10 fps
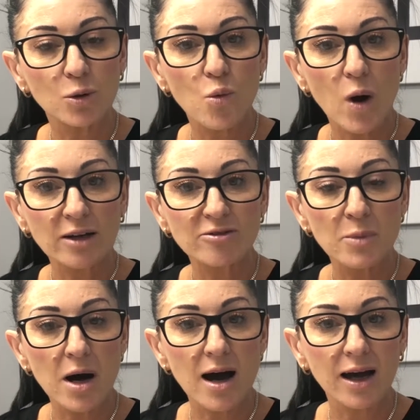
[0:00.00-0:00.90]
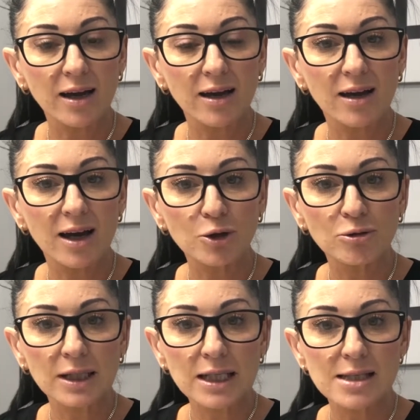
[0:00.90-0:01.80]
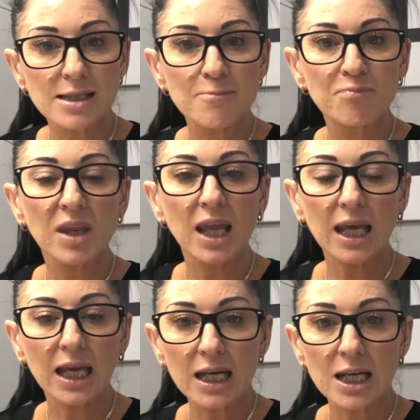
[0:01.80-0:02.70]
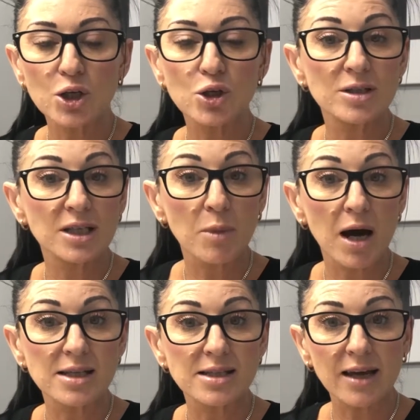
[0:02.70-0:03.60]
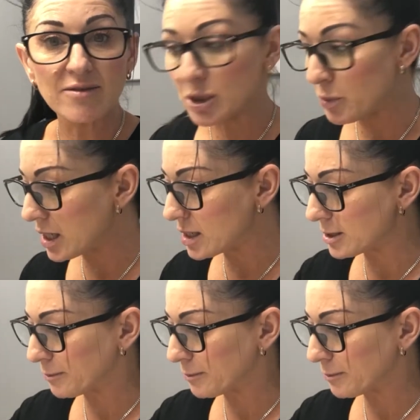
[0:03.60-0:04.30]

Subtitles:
one of my acrylics in using my safety bit.